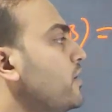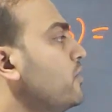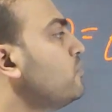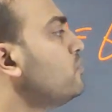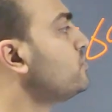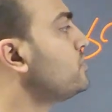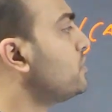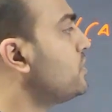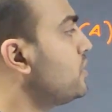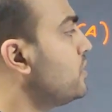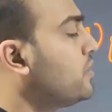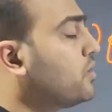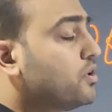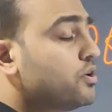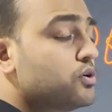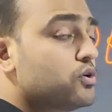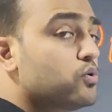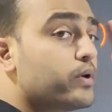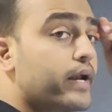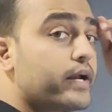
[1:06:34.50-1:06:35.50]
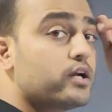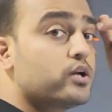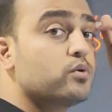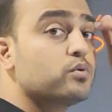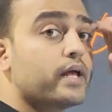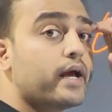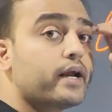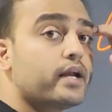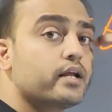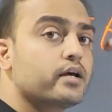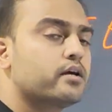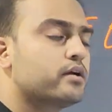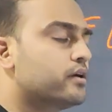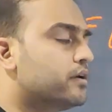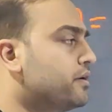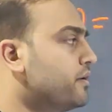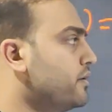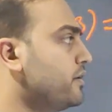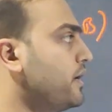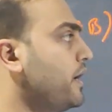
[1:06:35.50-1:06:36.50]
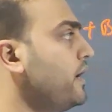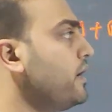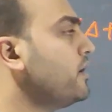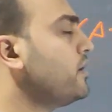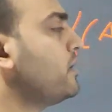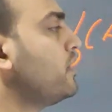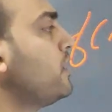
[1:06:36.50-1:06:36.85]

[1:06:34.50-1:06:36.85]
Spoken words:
values to get to that, right?